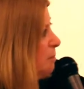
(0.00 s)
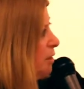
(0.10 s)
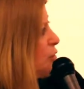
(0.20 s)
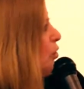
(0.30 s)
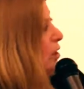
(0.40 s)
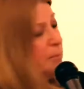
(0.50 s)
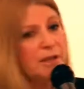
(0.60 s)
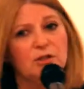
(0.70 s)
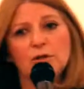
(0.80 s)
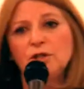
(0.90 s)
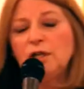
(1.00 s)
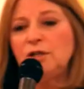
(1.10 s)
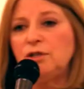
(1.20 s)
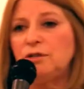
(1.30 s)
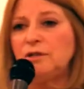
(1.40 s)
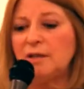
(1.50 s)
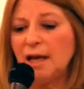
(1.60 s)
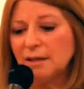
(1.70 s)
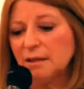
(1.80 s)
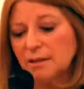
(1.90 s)
be crawled by search engines. And
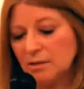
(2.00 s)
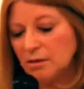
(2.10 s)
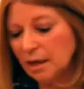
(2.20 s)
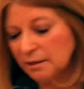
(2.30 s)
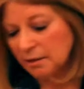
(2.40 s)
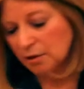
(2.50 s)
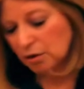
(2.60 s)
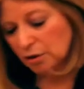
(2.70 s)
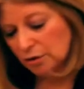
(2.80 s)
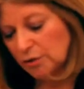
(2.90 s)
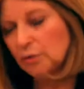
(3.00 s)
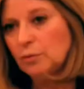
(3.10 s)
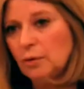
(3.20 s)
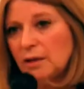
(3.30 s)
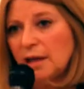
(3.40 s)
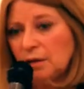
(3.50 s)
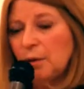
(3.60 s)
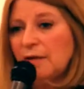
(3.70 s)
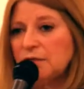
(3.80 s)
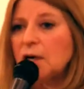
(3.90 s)
that there's a lot that you
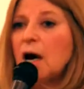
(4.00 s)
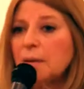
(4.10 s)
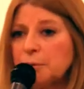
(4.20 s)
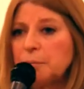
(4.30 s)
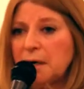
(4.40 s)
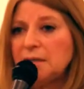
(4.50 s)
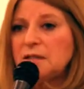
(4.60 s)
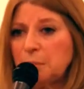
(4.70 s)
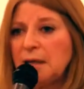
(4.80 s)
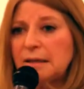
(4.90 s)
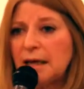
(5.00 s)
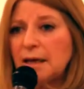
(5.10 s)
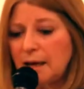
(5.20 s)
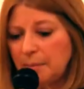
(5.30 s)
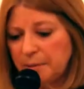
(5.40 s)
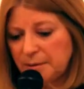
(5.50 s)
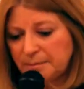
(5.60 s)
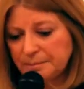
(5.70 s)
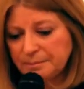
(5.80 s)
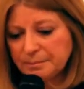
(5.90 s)
have to compromise to make that happen.
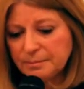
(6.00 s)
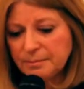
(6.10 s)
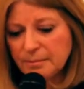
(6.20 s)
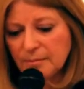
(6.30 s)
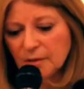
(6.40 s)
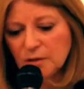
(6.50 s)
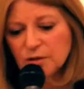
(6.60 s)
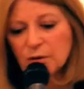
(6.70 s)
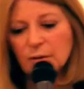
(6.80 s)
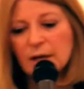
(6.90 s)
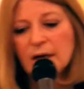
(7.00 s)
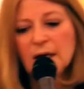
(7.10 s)
So,